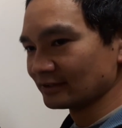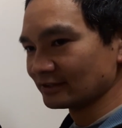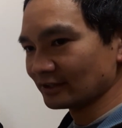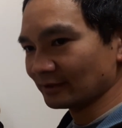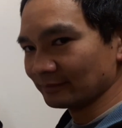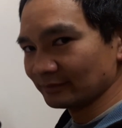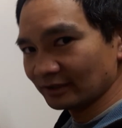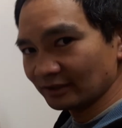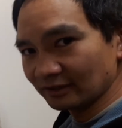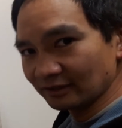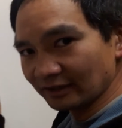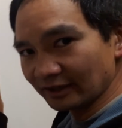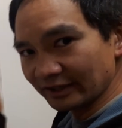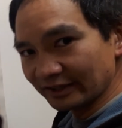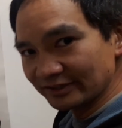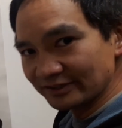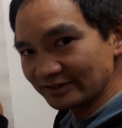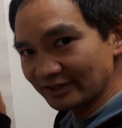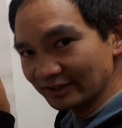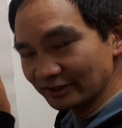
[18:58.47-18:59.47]
Some of the
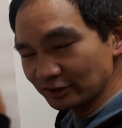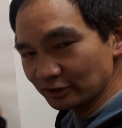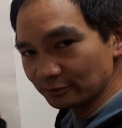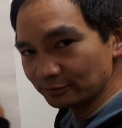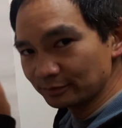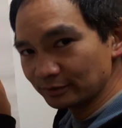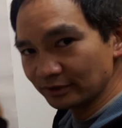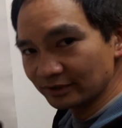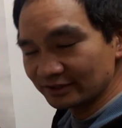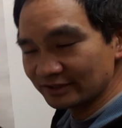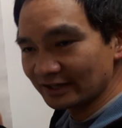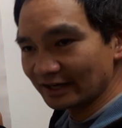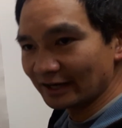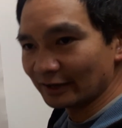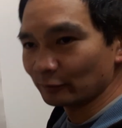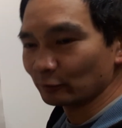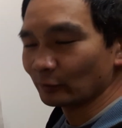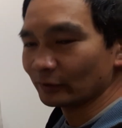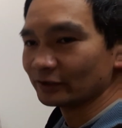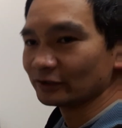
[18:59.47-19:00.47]
lines that you put
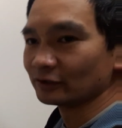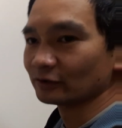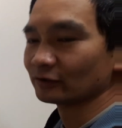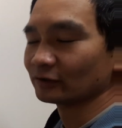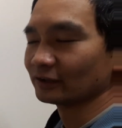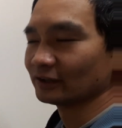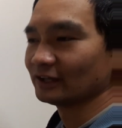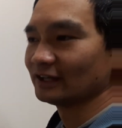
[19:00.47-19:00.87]
down when you're